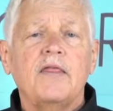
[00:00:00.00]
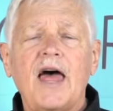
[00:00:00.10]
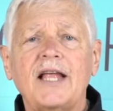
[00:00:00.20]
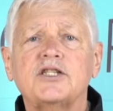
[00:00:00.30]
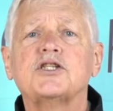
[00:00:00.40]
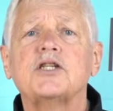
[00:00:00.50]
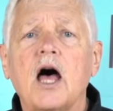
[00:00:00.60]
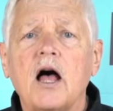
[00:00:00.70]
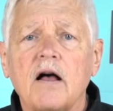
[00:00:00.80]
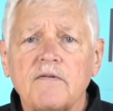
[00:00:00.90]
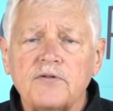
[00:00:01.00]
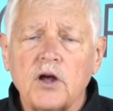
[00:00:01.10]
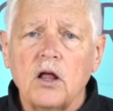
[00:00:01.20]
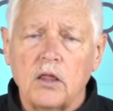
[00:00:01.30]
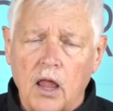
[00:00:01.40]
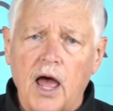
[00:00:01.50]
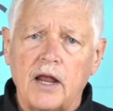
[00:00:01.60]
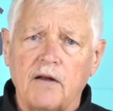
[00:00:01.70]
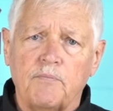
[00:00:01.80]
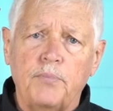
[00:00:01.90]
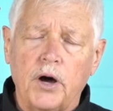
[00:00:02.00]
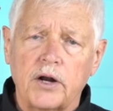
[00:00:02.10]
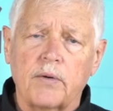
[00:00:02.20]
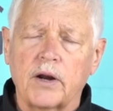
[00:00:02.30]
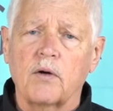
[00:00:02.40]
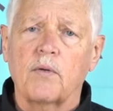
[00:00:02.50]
That solves a lot of puttering